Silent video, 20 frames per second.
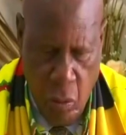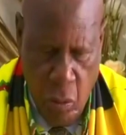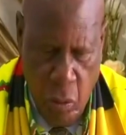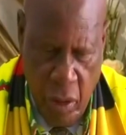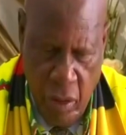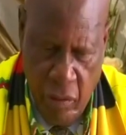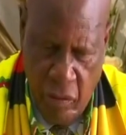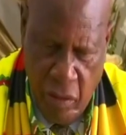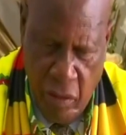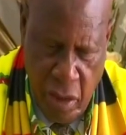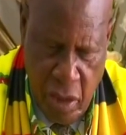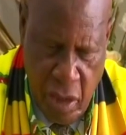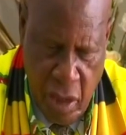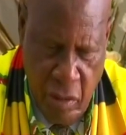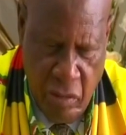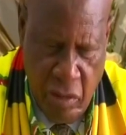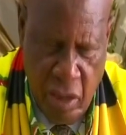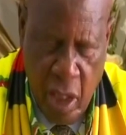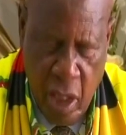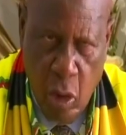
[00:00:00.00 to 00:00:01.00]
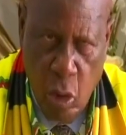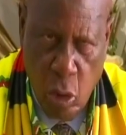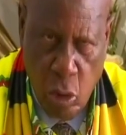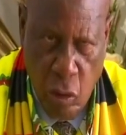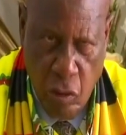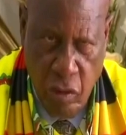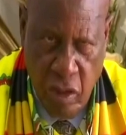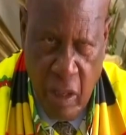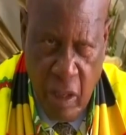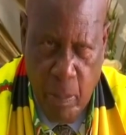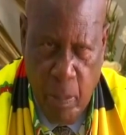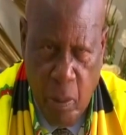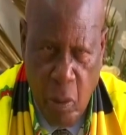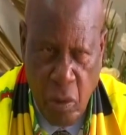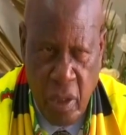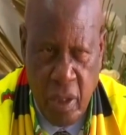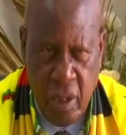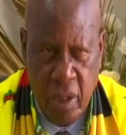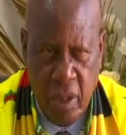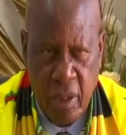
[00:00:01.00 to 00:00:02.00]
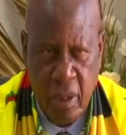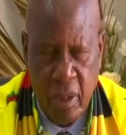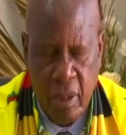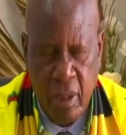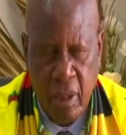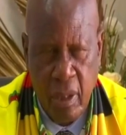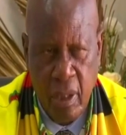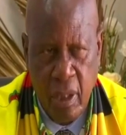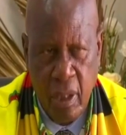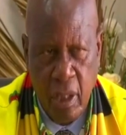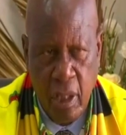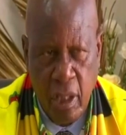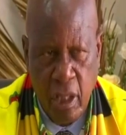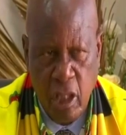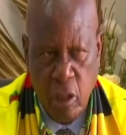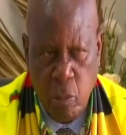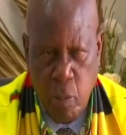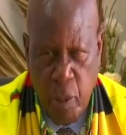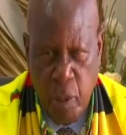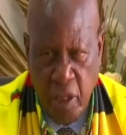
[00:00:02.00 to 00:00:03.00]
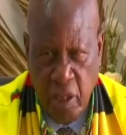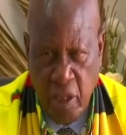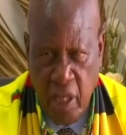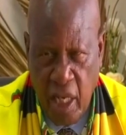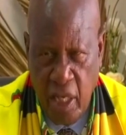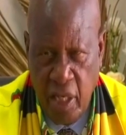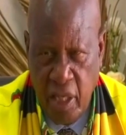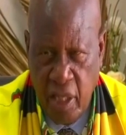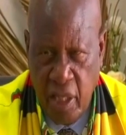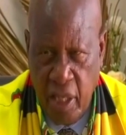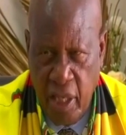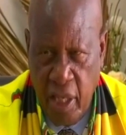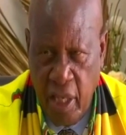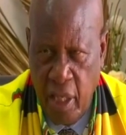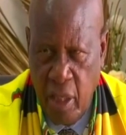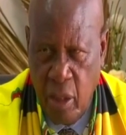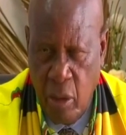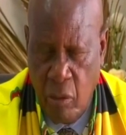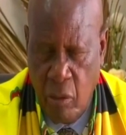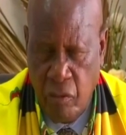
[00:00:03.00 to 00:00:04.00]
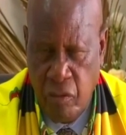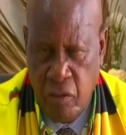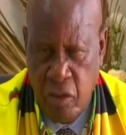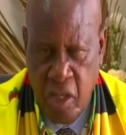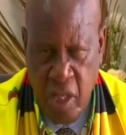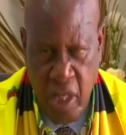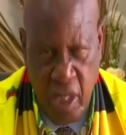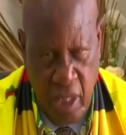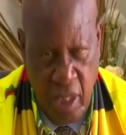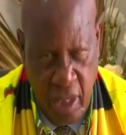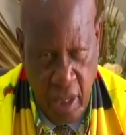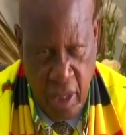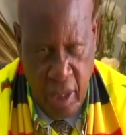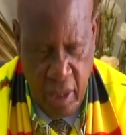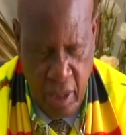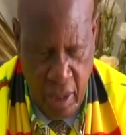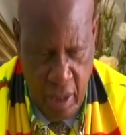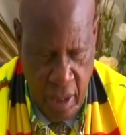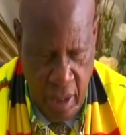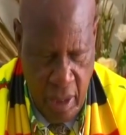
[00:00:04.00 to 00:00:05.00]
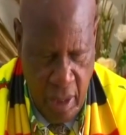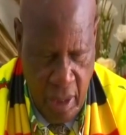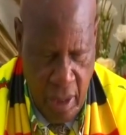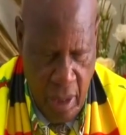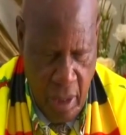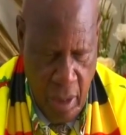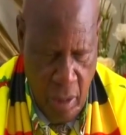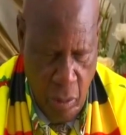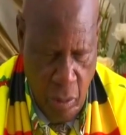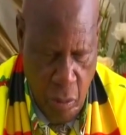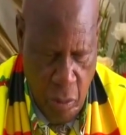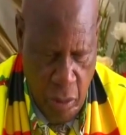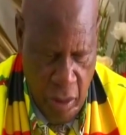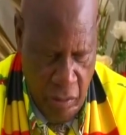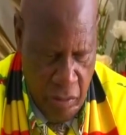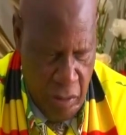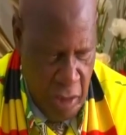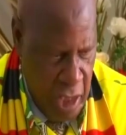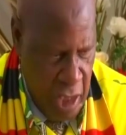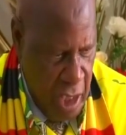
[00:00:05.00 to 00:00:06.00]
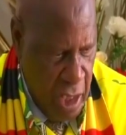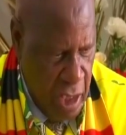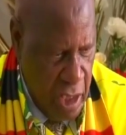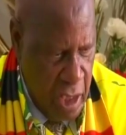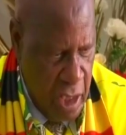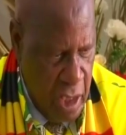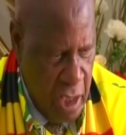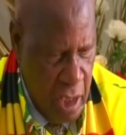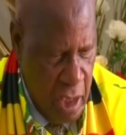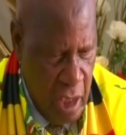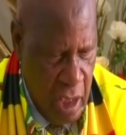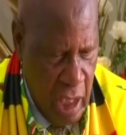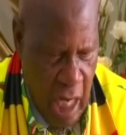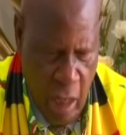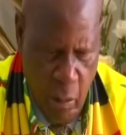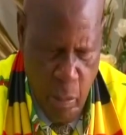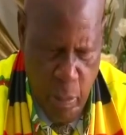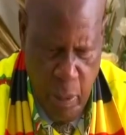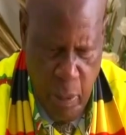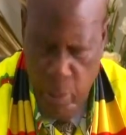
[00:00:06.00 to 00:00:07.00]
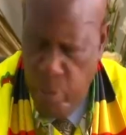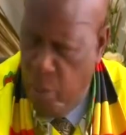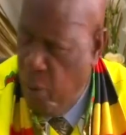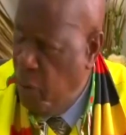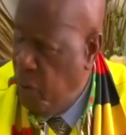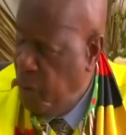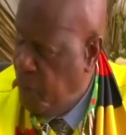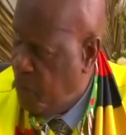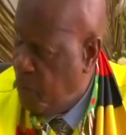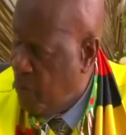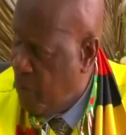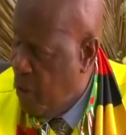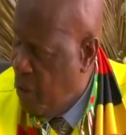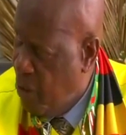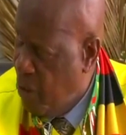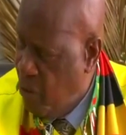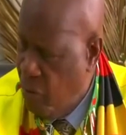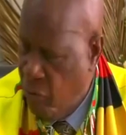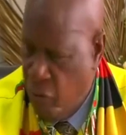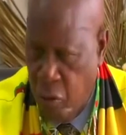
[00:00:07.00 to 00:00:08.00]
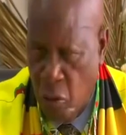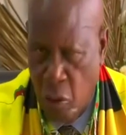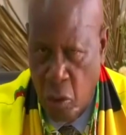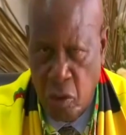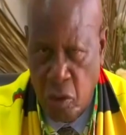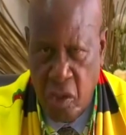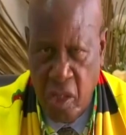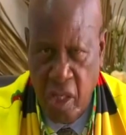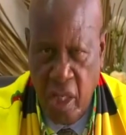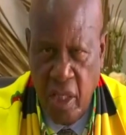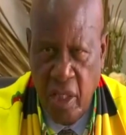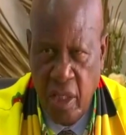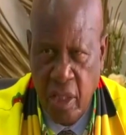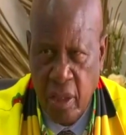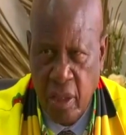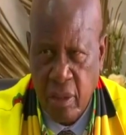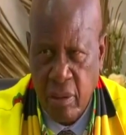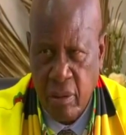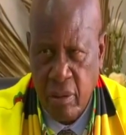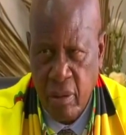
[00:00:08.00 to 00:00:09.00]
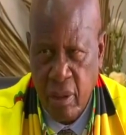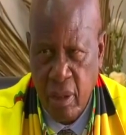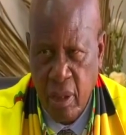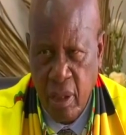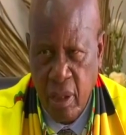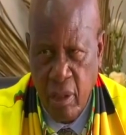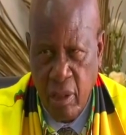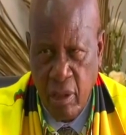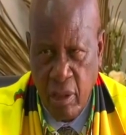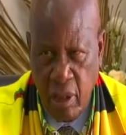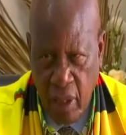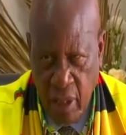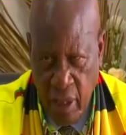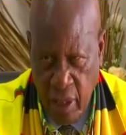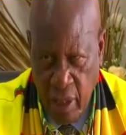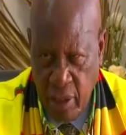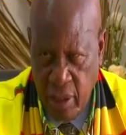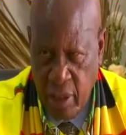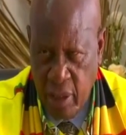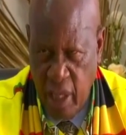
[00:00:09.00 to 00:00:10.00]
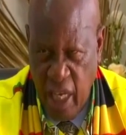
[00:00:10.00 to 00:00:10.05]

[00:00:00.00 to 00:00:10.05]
We have received a lot of support, especially in the area of training. We have sent young people for training and